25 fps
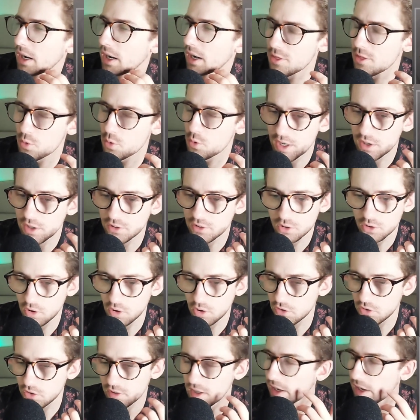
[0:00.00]
other wingers
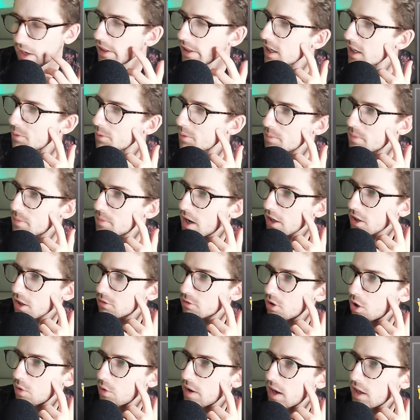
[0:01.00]
across the A-League, I mean, Micah
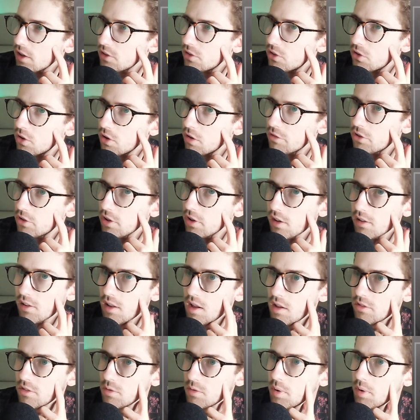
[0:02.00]
Rojas is obviously a
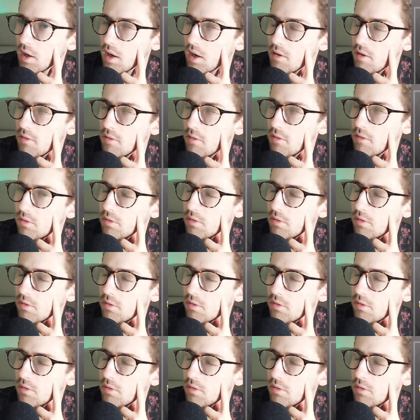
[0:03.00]
class above.